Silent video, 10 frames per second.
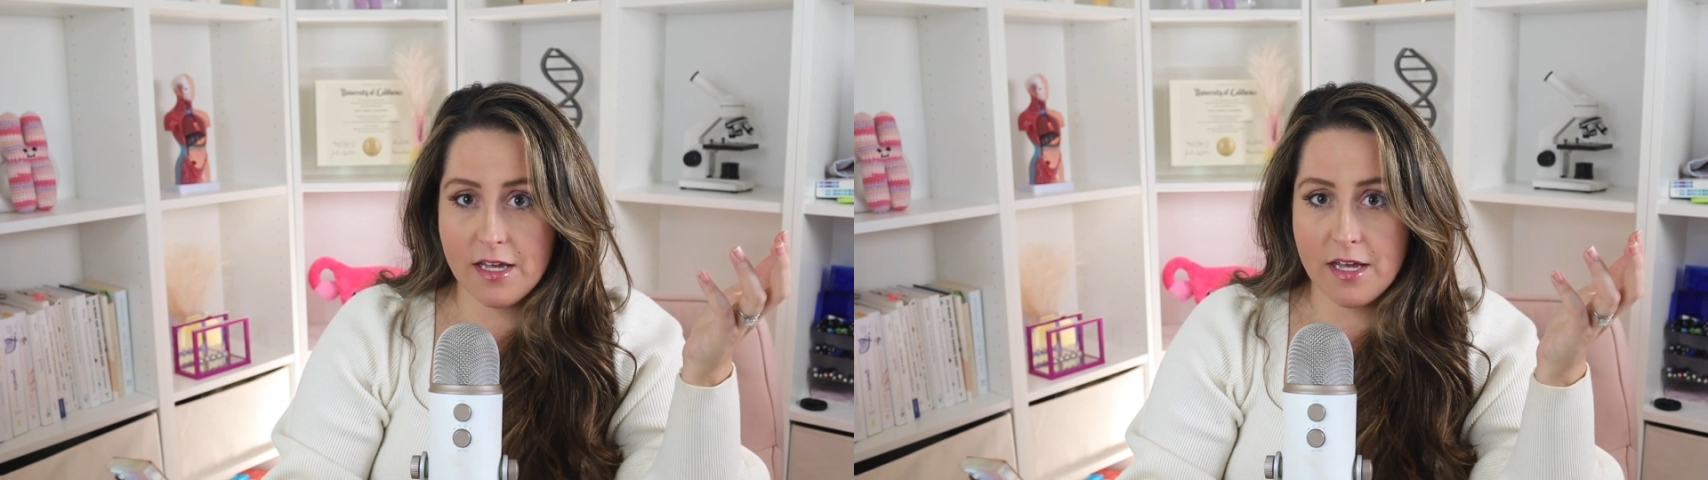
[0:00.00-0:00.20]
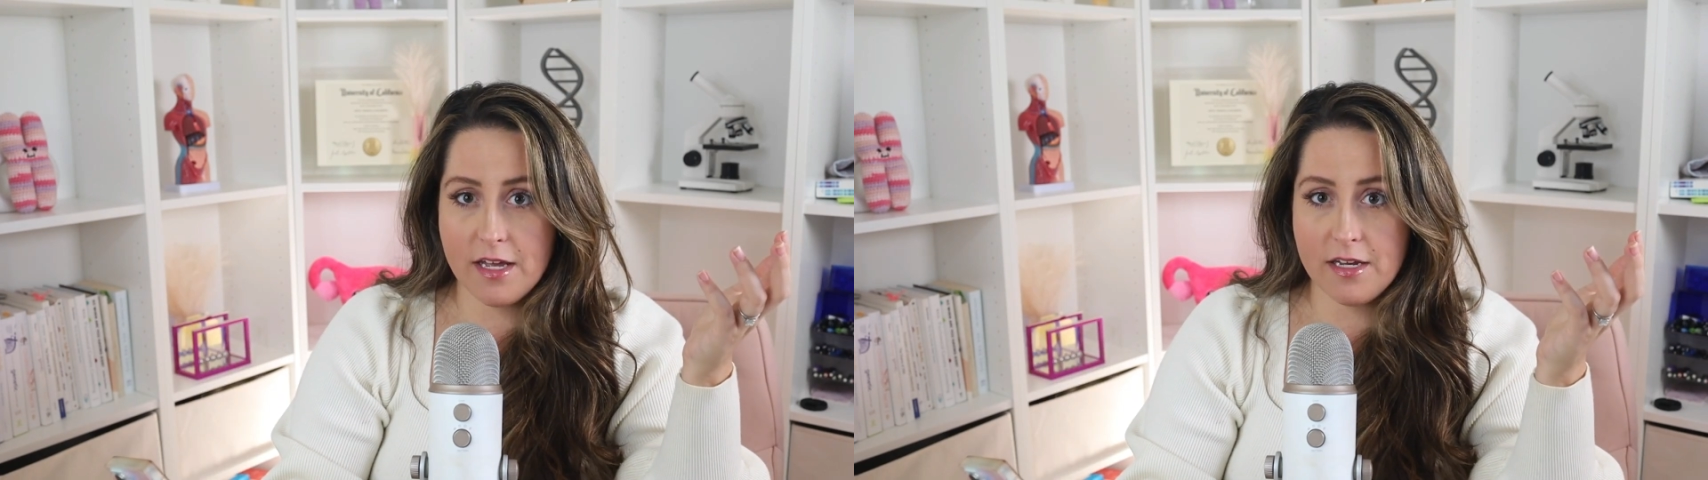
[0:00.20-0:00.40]

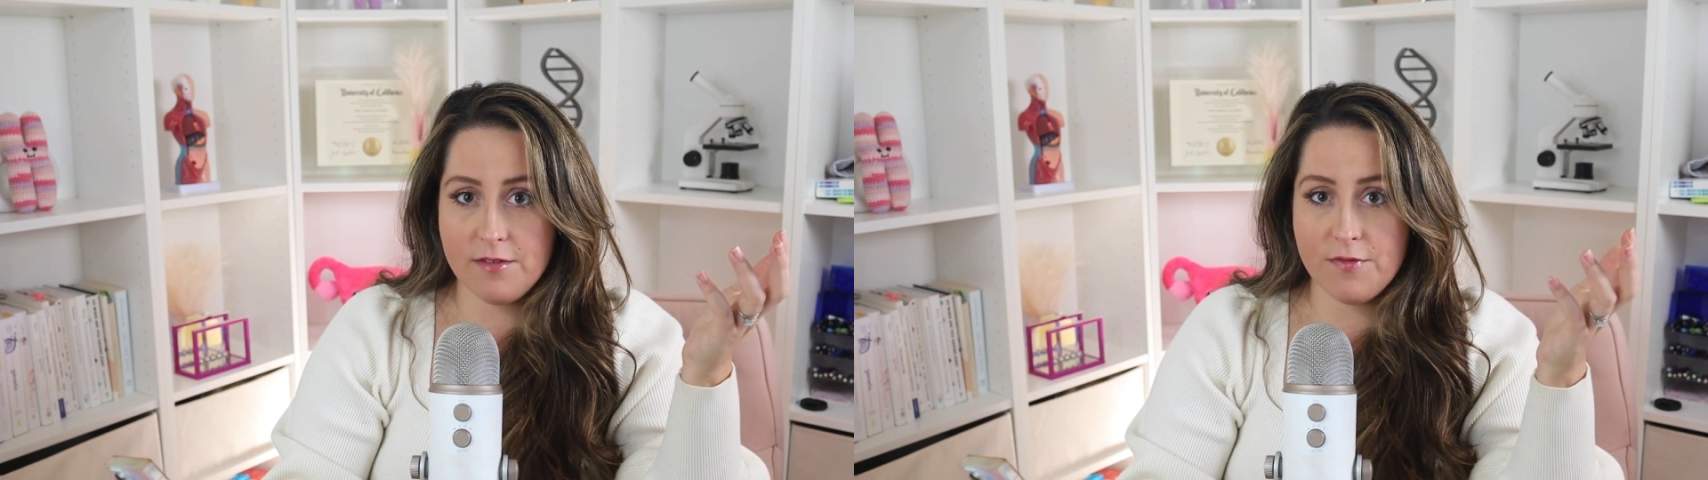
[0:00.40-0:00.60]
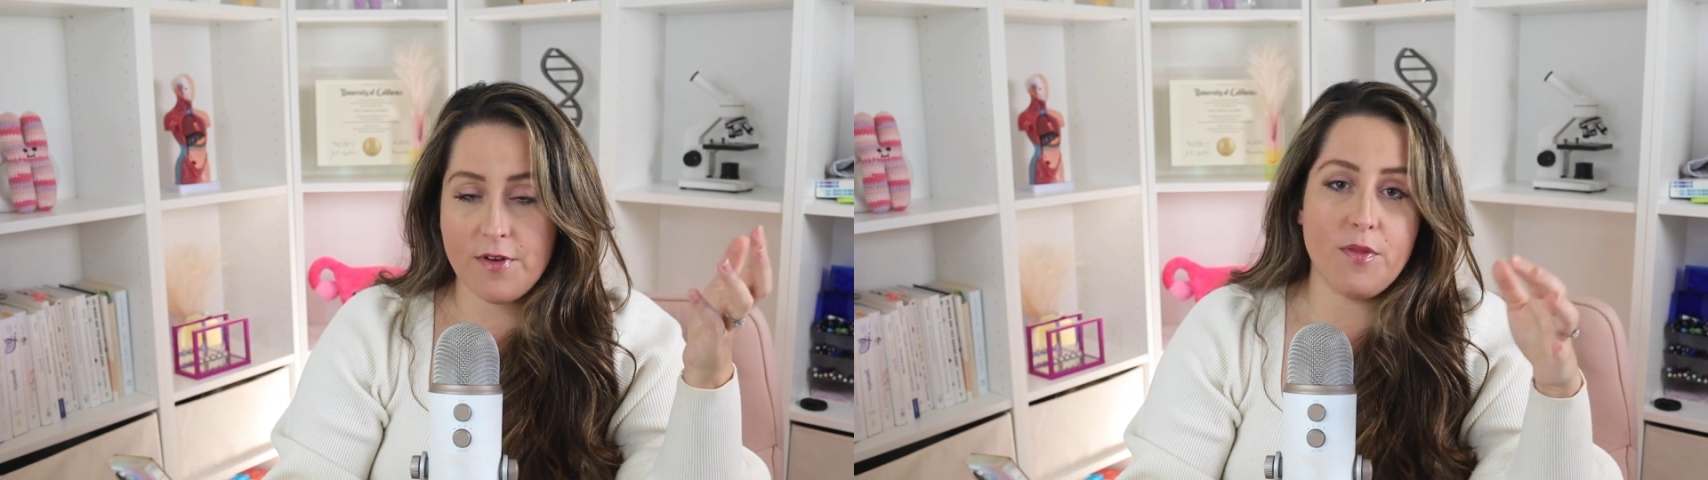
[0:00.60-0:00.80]

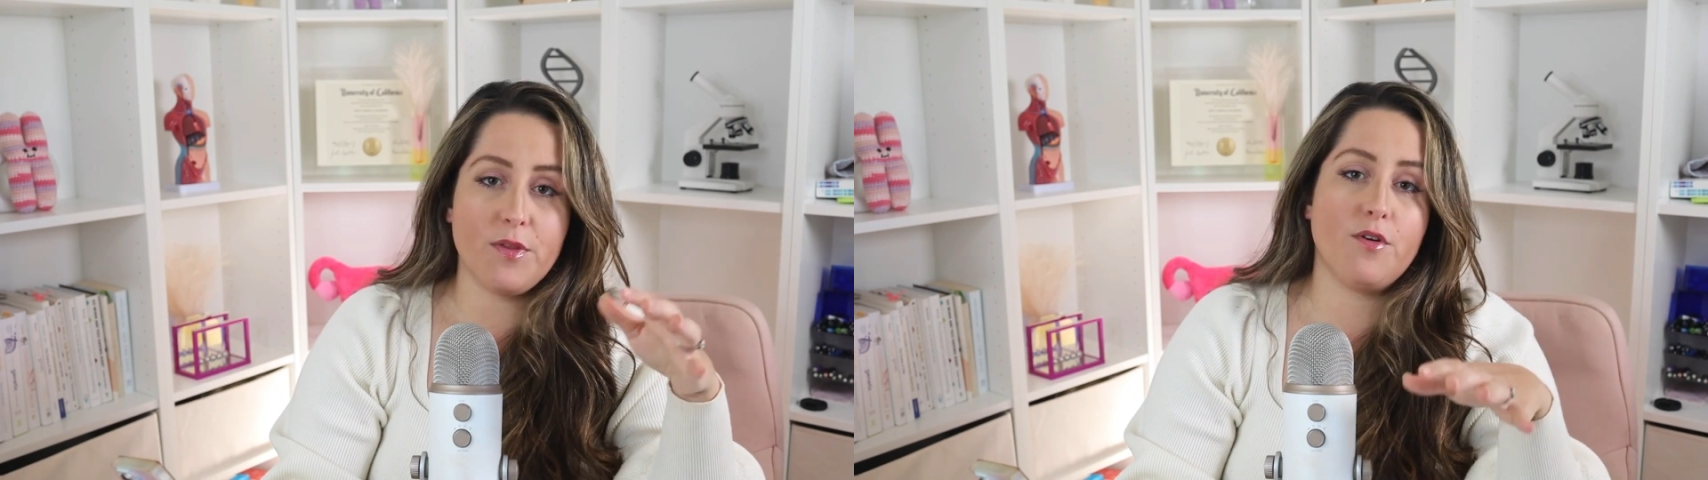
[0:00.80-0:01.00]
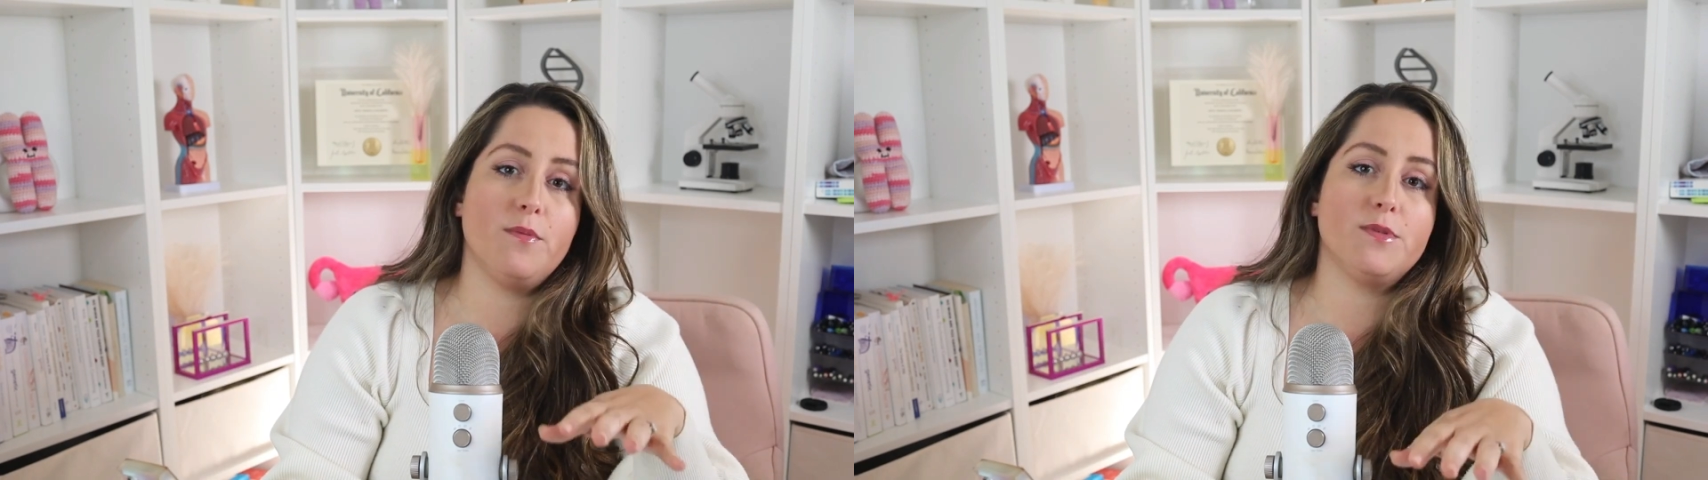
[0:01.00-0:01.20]
and
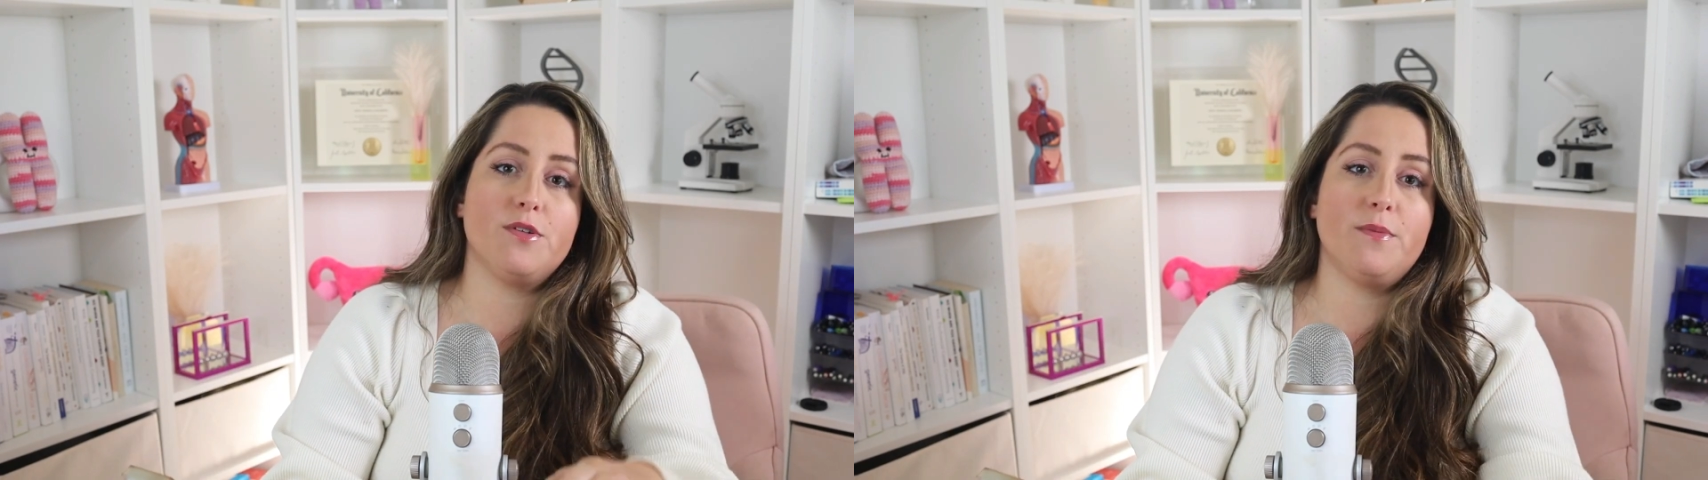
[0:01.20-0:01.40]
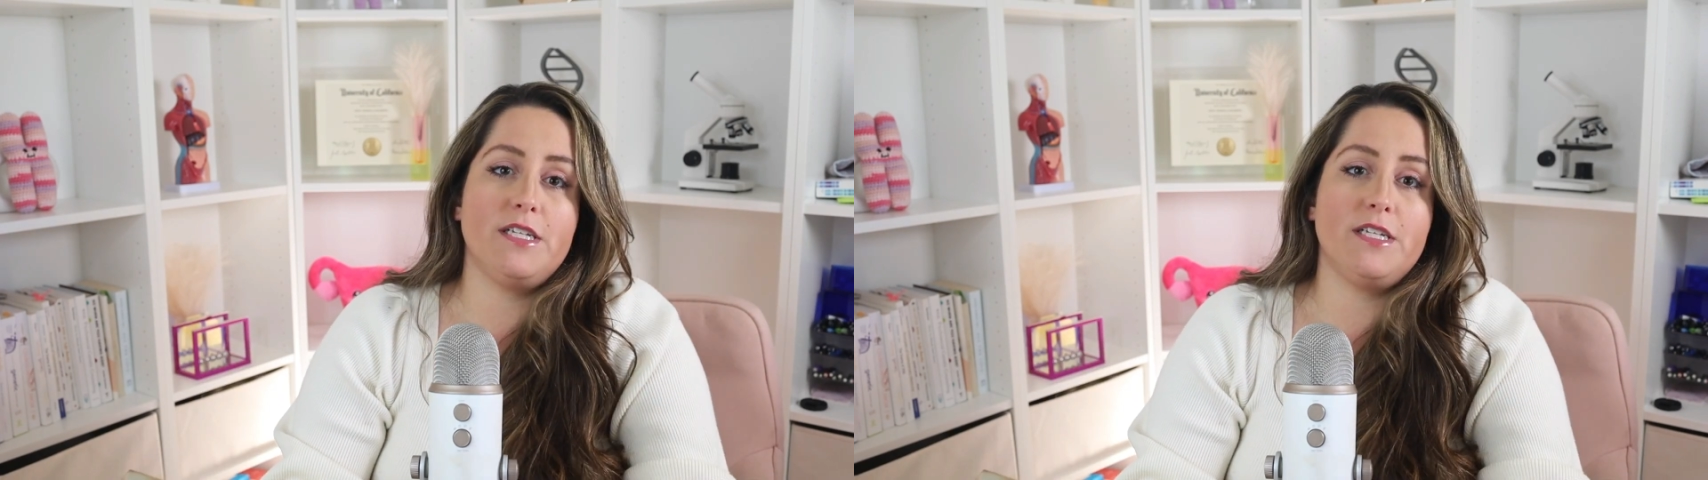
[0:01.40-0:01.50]
found the Chromosome